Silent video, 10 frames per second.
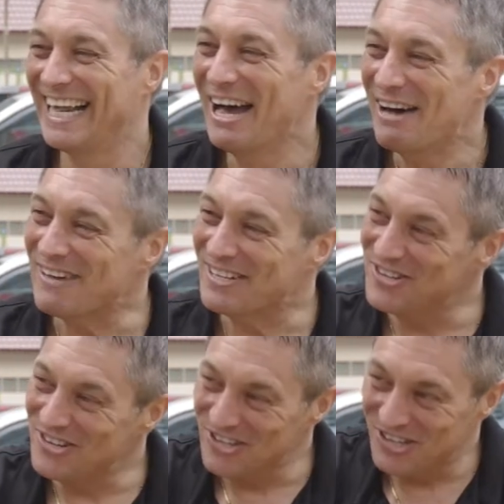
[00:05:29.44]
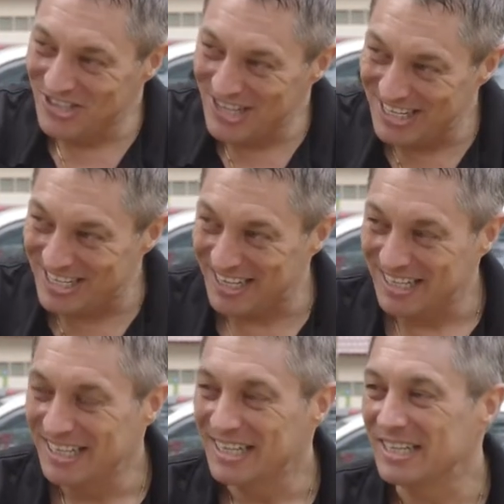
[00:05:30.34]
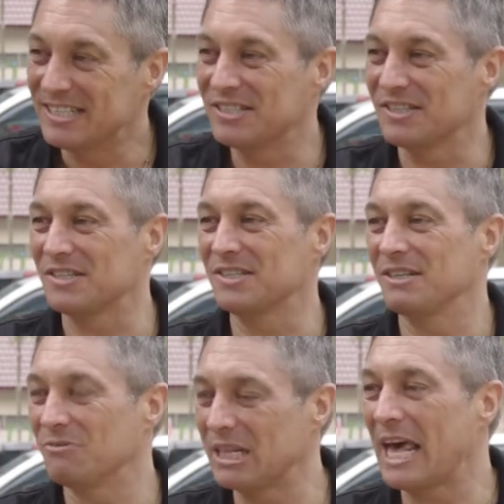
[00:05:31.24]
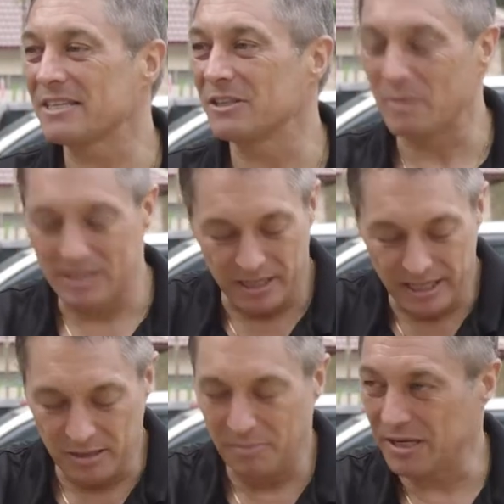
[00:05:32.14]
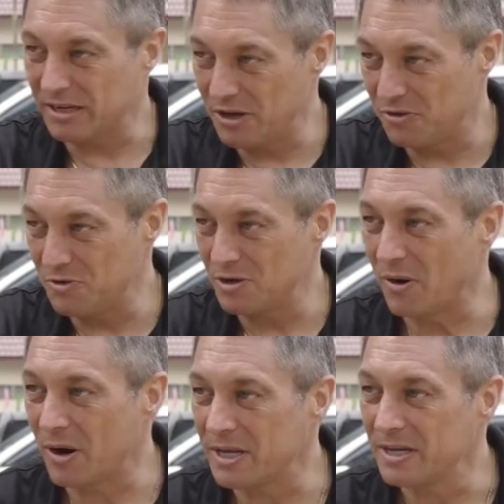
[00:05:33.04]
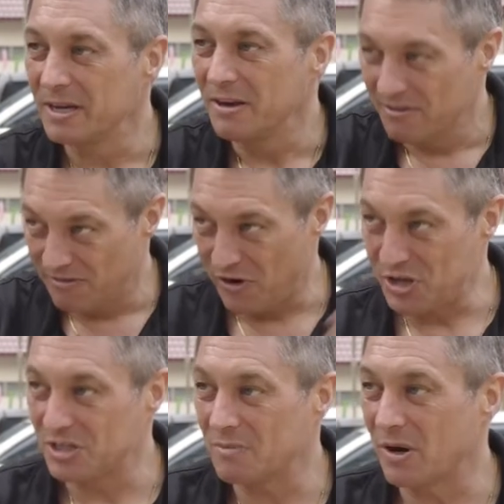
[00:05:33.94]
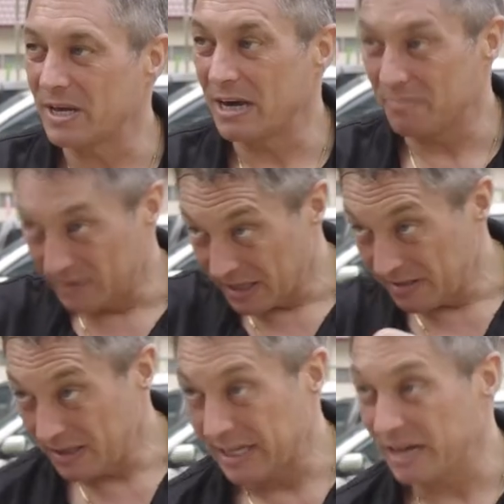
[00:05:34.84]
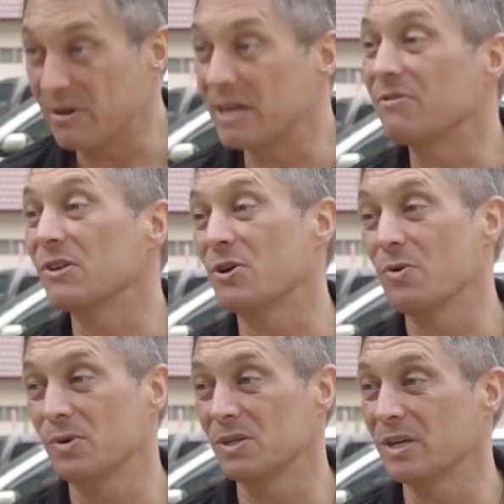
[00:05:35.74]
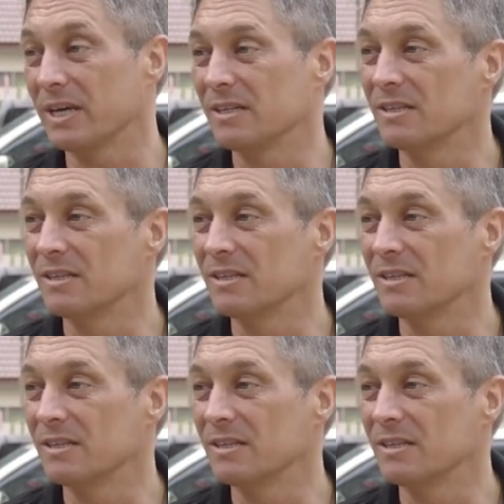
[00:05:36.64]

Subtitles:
But you need to just relax a little bit to let the blood go through your body, freshen the body up, get ready for the corners again.